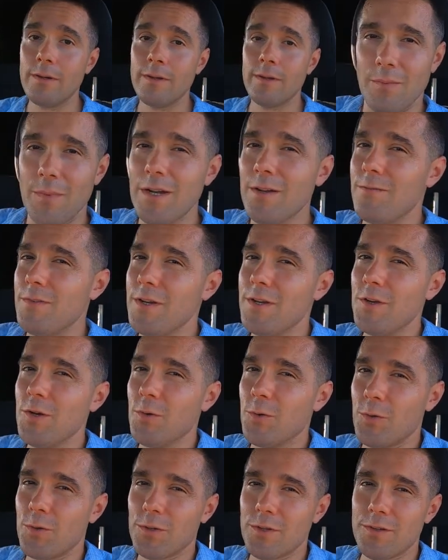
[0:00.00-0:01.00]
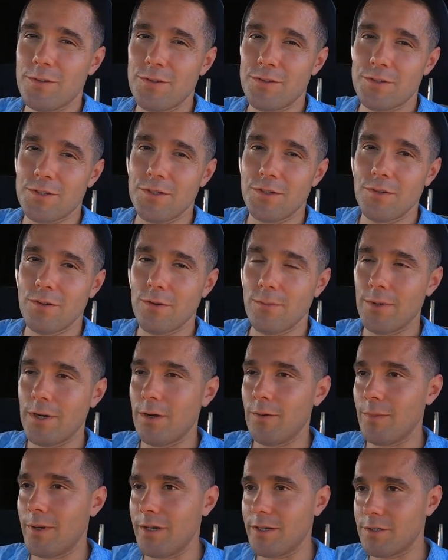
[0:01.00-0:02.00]
I made a video earlier this year
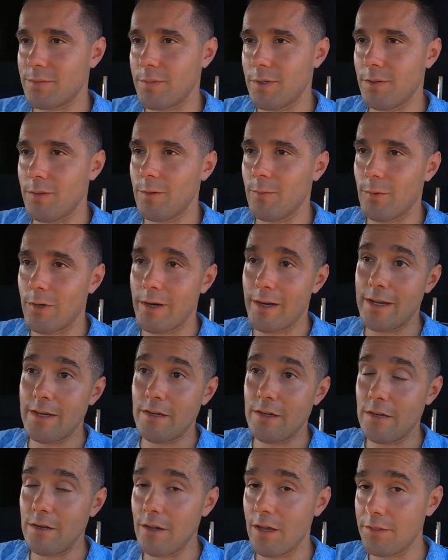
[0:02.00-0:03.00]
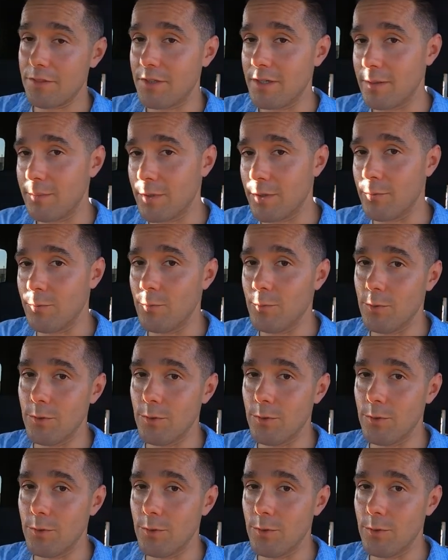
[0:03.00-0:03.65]
about my experiment where I ate nothing but